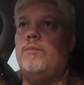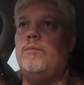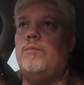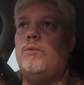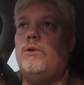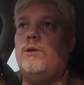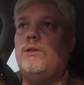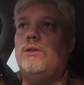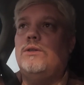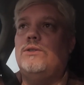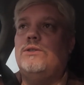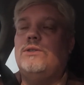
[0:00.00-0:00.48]

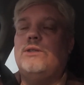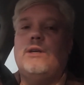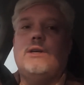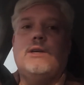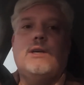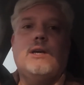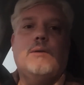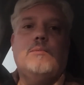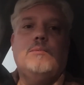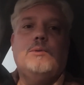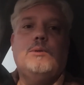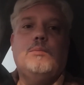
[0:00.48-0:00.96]
when the share
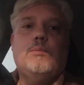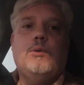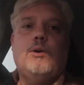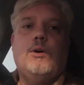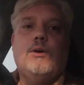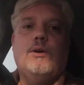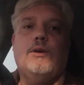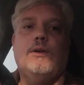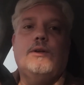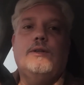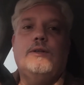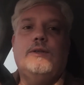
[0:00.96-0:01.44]
came to
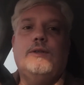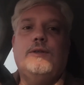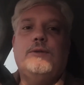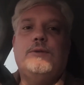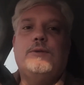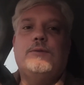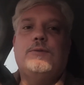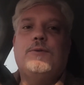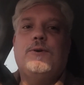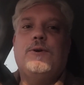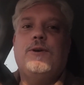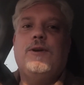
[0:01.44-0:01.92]
market, it
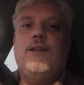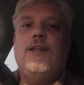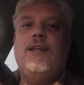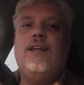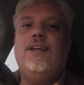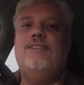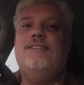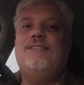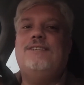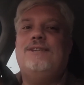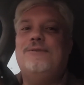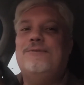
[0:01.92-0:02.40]
was far
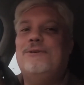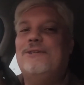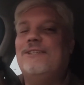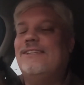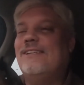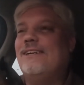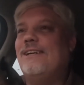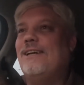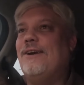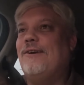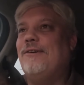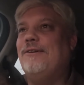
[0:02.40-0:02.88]
less than
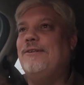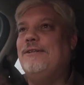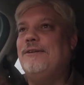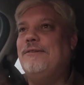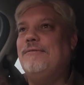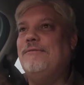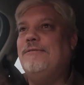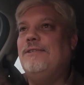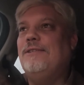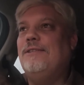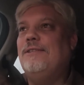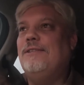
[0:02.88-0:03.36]
what the current
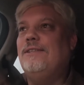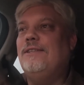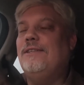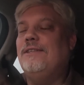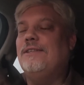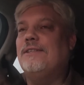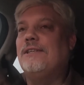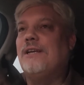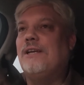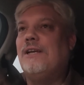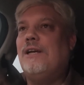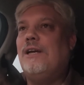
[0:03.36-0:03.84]
dividend
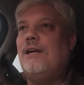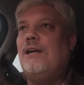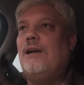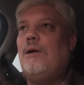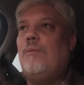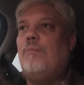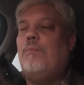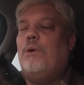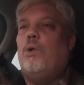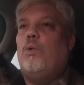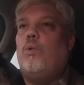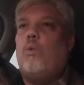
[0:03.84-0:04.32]
is.
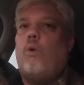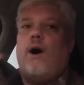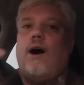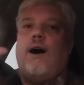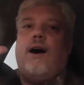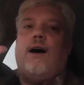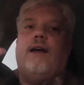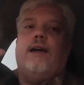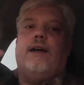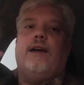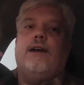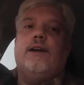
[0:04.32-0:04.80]
But
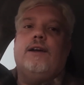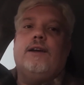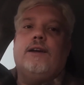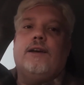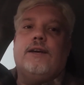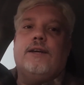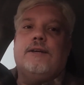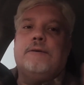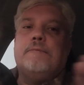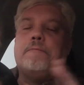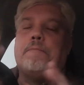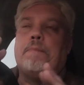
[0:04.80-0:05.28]
why?
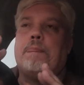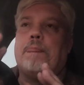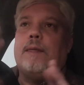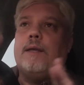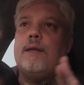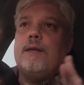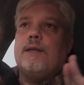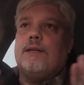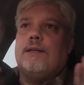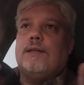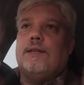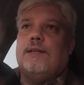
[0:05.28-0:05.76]
Okay,
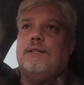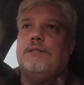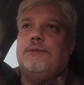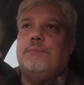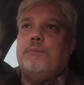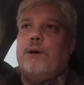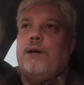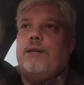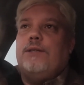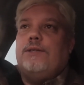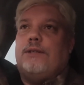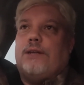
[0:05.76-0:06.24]
it's
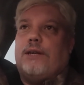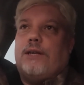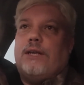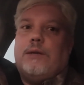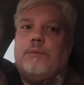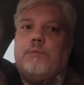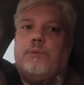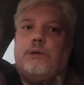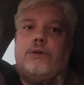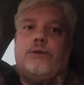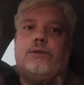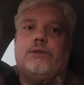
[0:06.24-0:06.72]

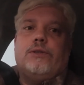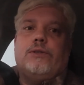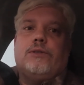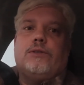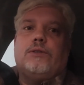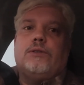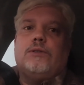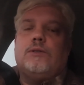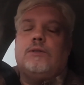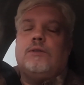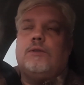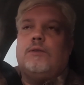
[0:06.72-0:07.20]
basically
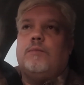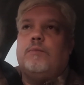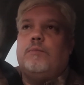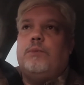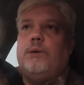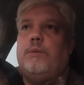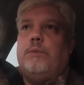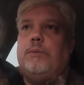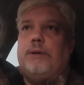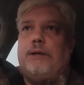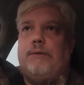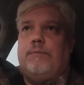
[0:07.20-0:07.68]
because
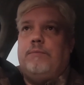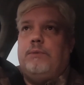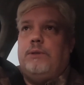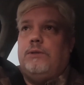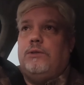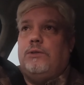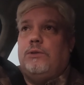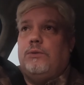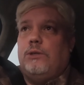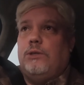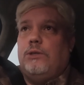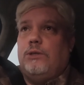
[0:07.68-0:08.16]
people have
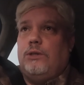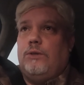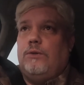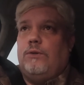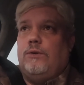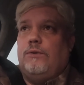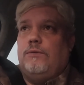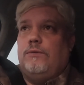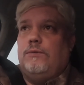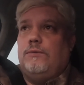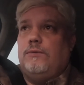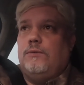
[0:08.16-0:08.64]
been switching
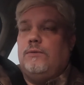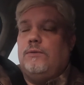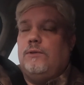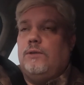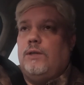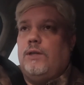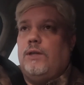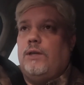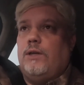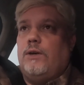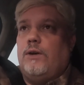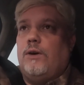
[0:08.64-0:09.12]
off
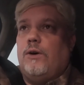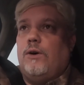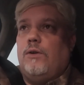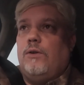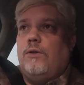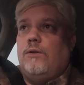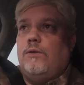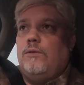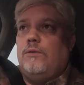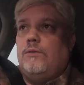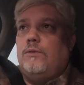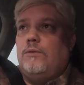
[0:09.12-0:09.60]
their
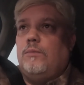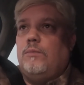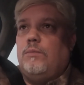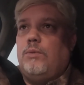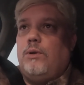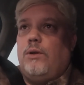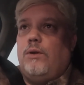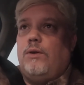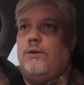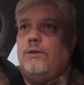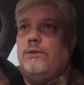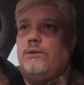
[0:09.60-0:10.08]
coal
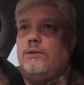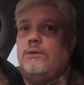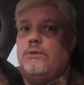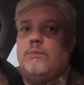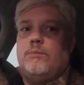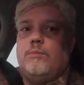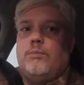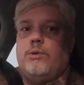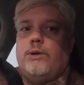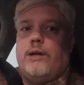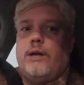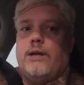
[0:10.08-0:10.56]
plants.
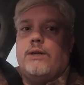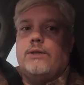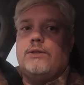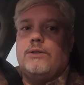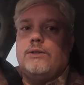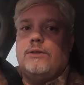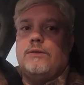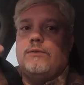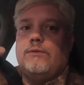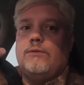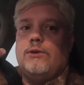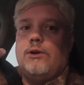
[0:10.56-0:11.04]

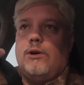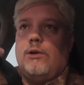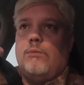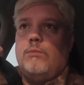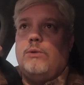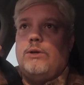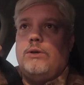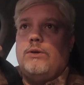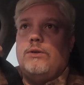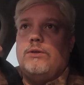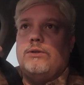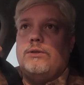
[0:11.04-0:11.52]
Production of coal
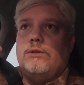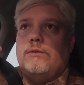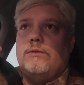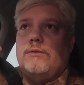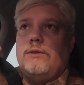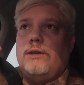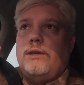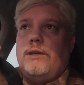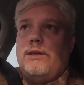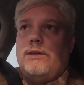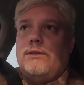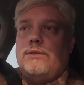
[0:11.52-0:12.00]
because of
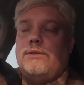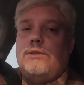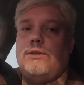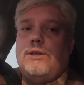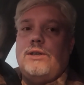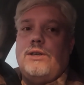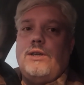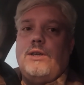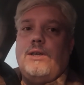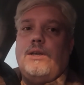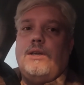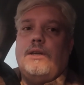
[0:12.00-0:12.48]

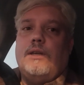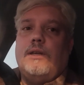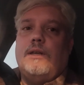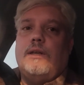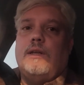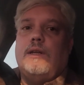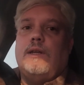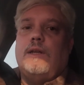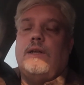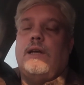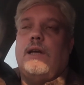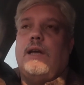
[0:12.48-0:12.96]
ESG
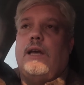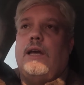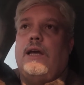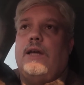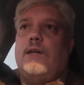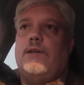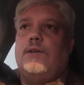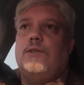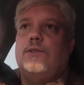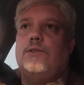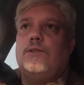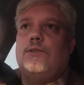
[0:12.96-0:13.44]

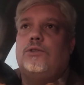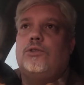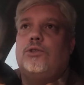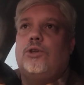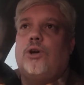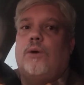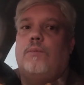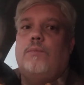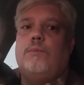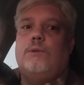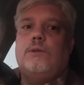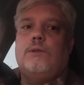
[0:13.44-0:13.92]
has
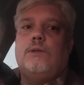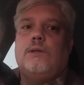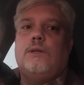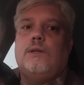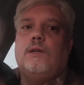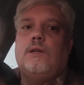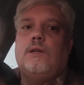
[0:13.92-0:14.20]
stopped.